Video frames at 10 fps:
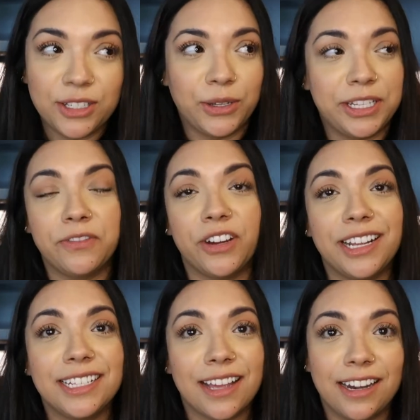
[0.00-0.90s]
So he's very
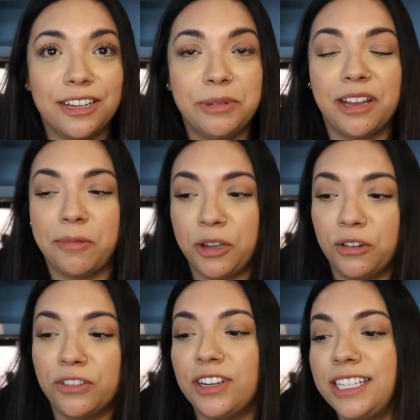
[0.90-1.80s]
excited to be coming
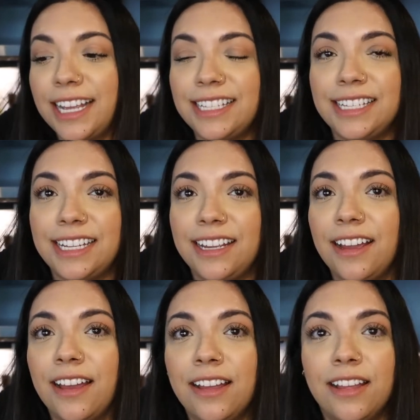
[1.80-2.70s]
over and testing
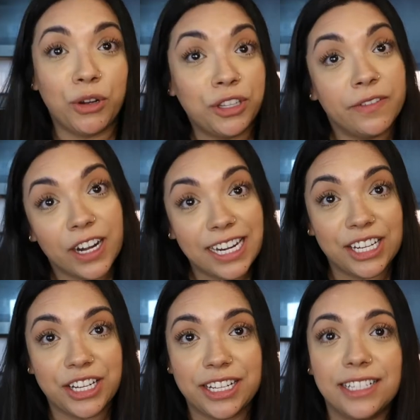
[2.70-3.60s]
both of our
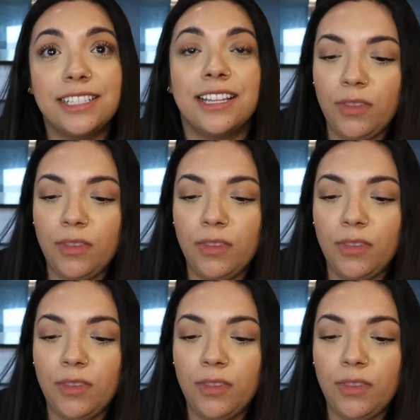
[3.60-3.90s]
dishes.